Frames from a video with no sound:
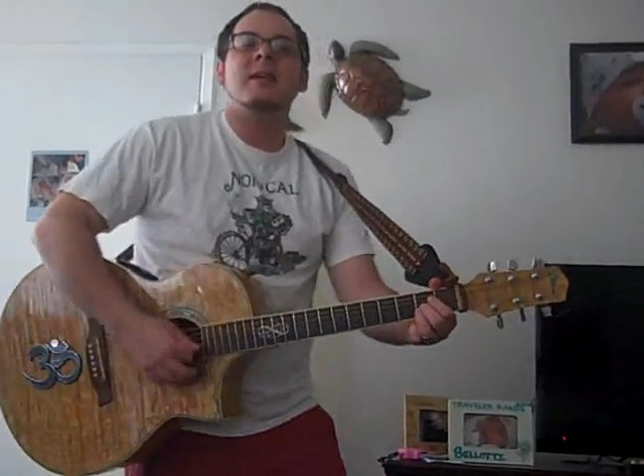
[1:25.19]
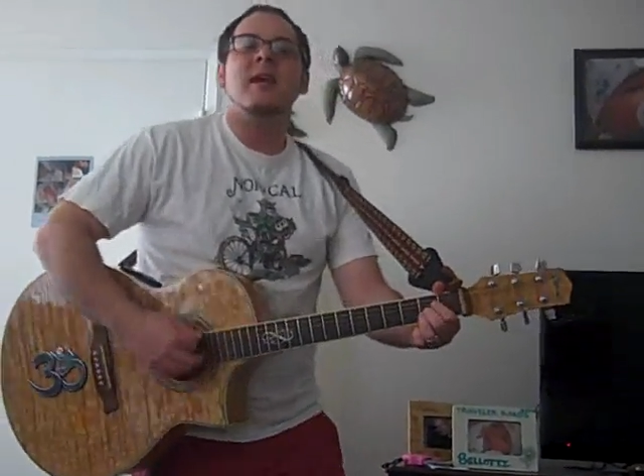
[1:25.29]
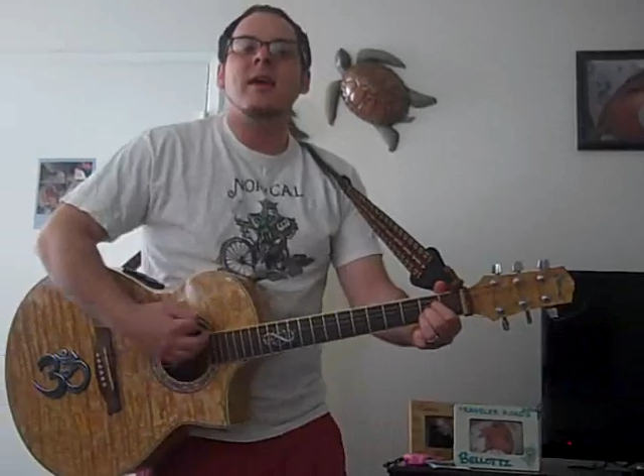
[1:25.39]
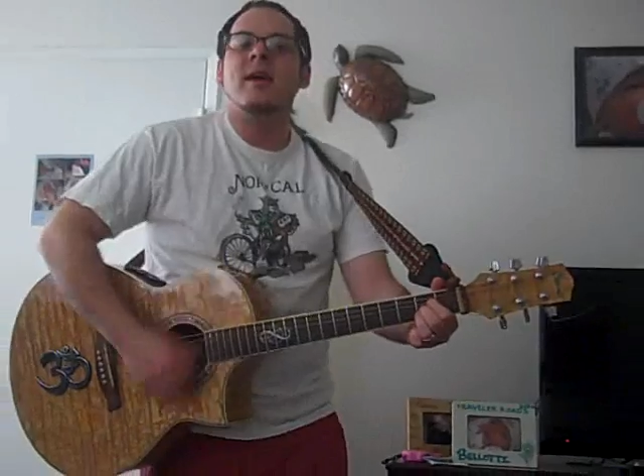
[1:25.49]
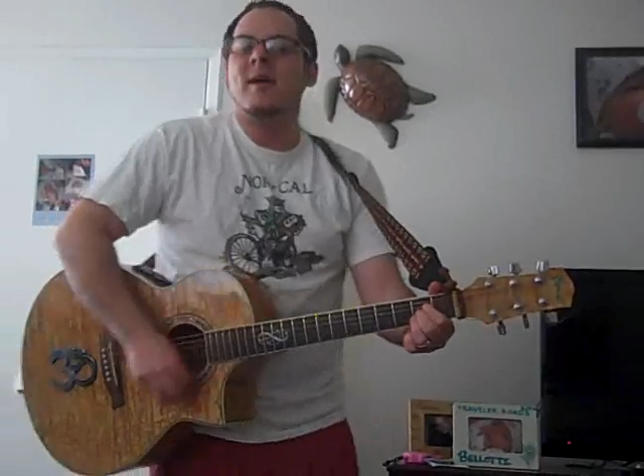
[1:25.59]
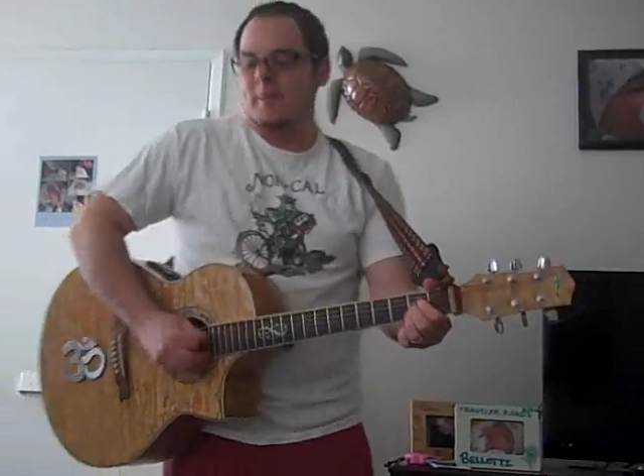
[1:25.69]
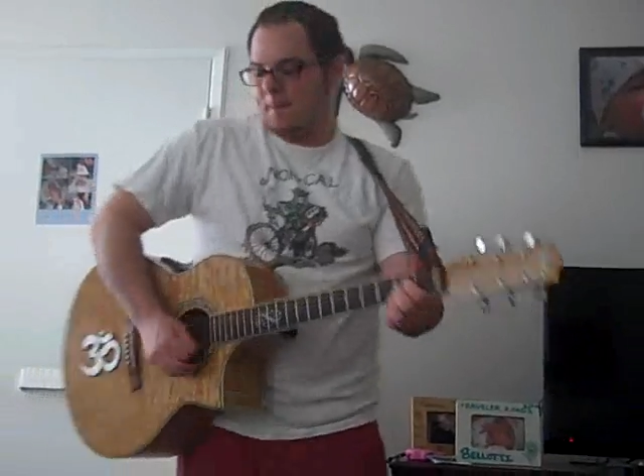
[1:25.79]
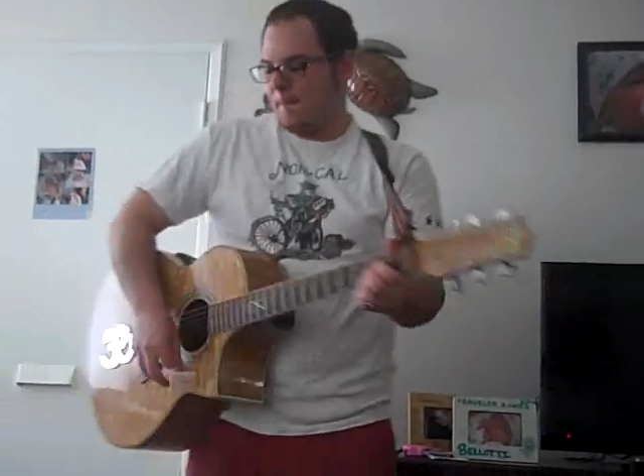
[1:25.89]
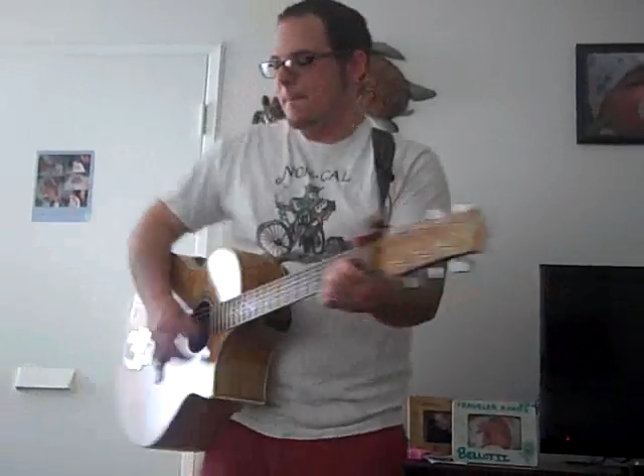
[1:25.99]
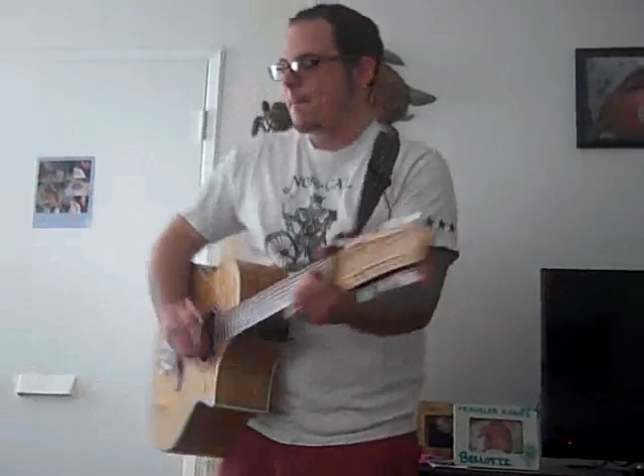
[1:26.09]
yeah.
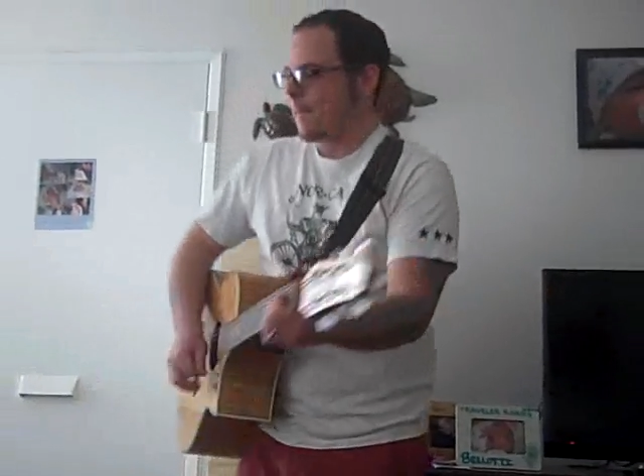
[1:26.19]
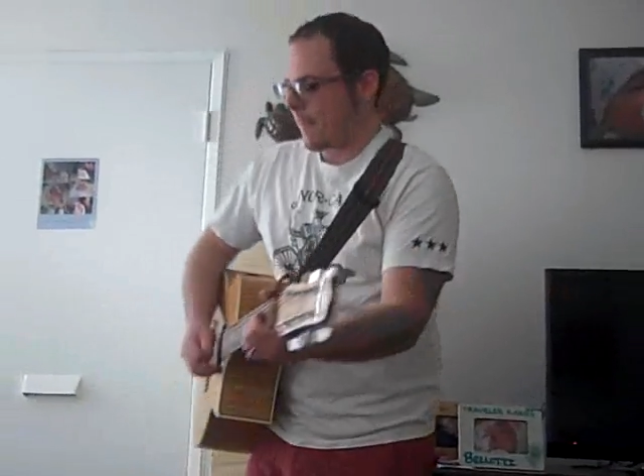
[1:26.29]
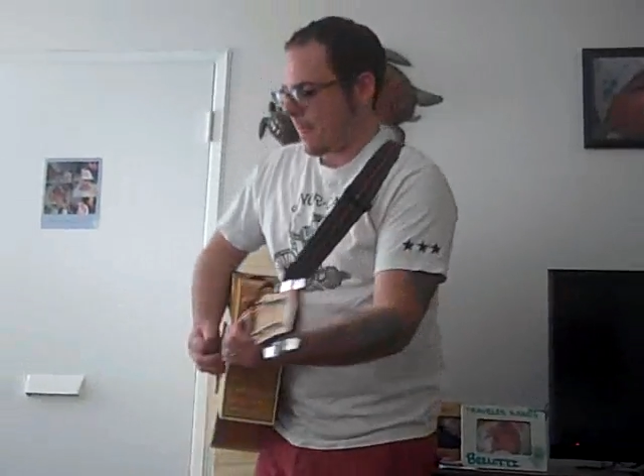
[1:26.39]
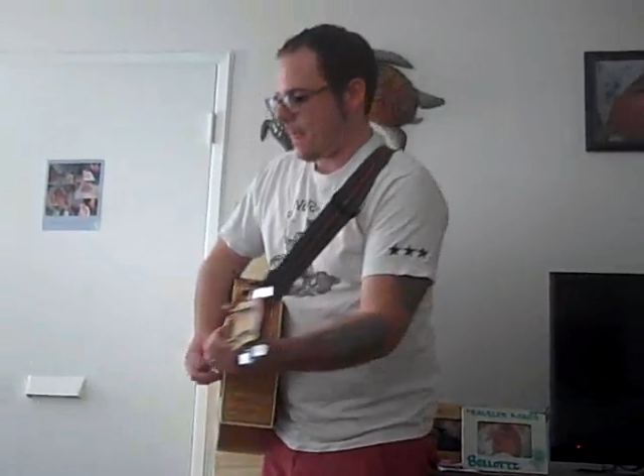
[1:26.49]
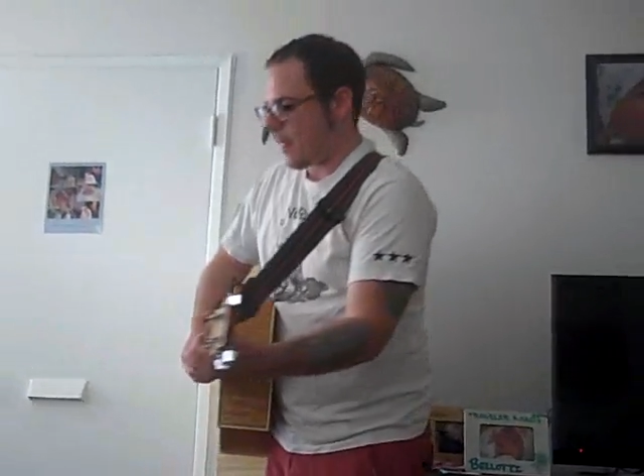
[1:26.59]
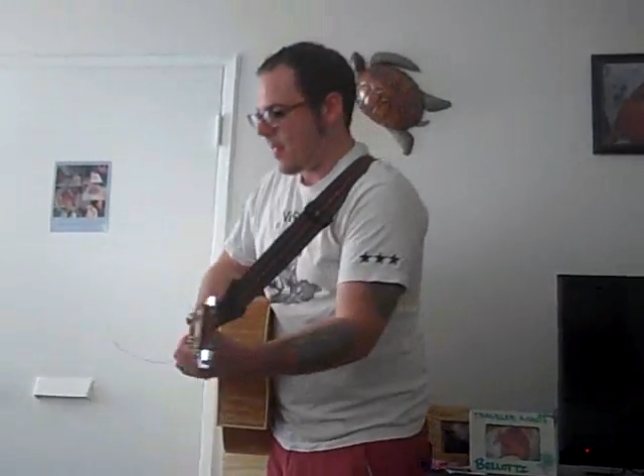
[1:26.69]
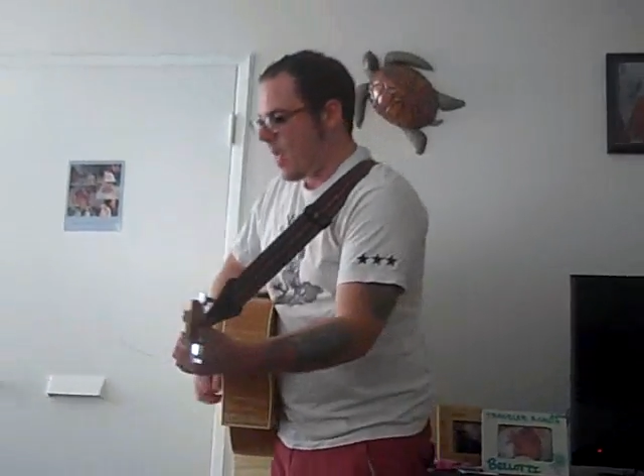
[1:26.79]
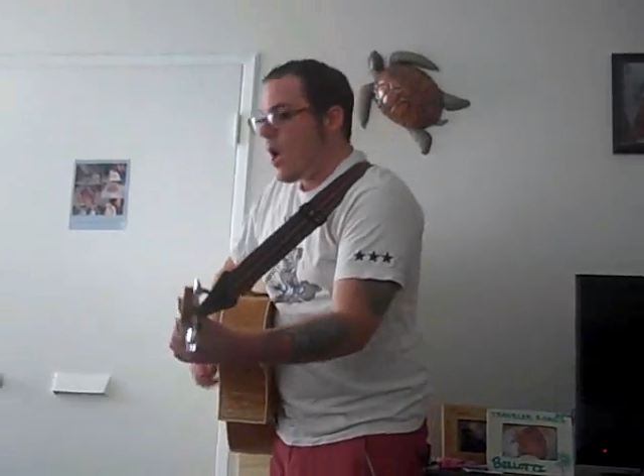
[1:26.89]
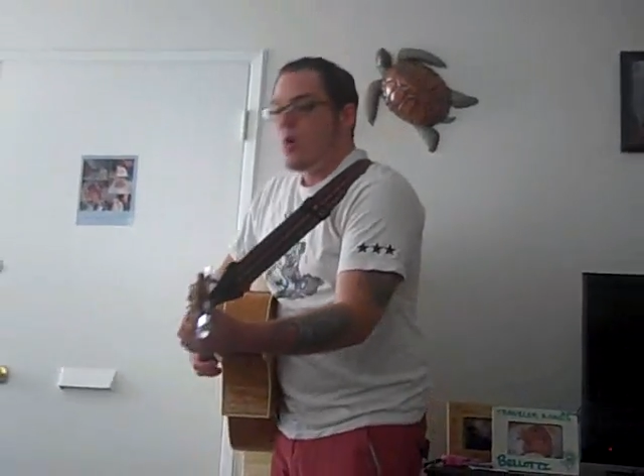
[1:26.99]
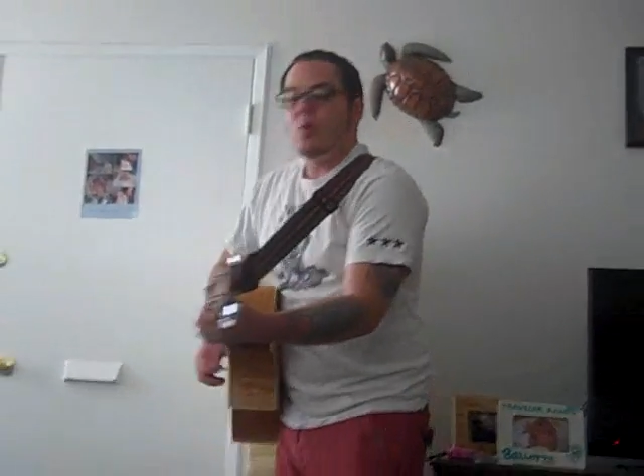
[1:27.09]

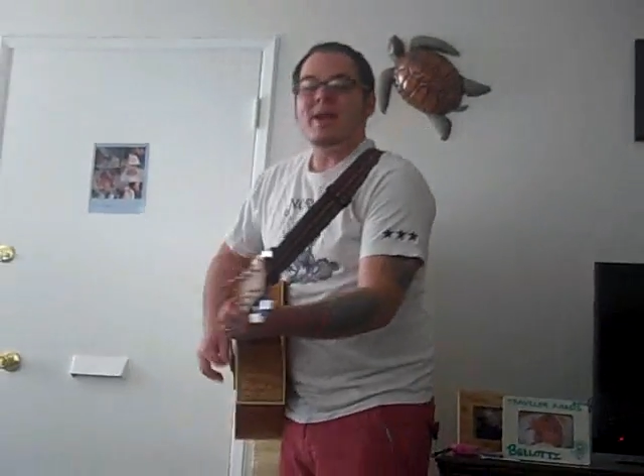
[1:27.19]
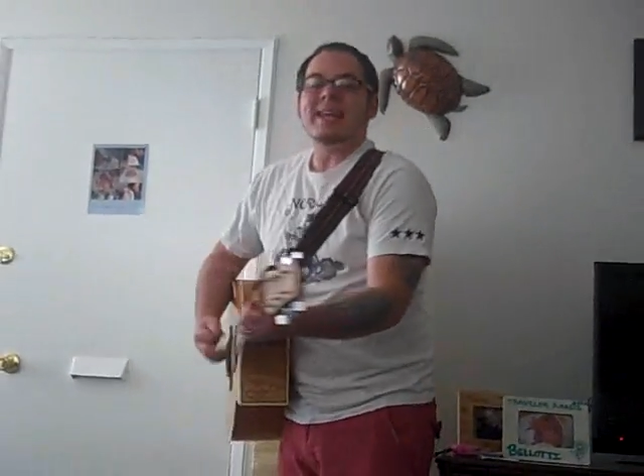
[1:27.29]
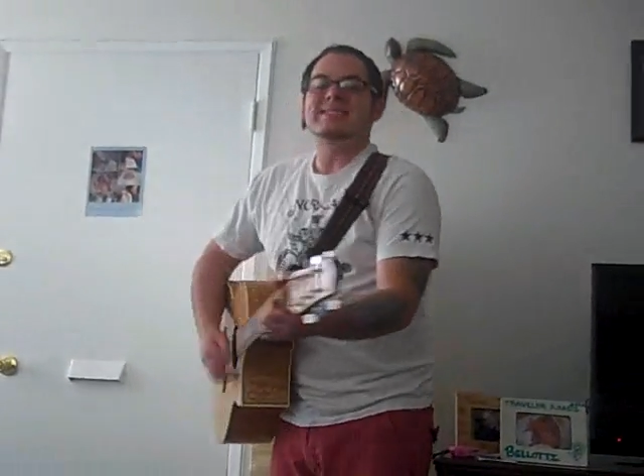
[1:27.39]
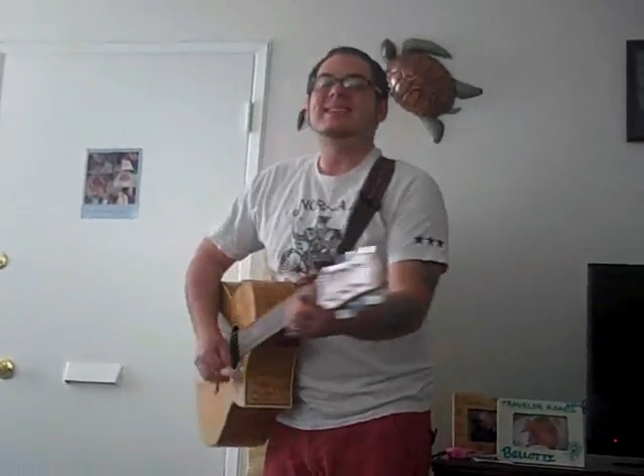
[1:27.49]
Well, I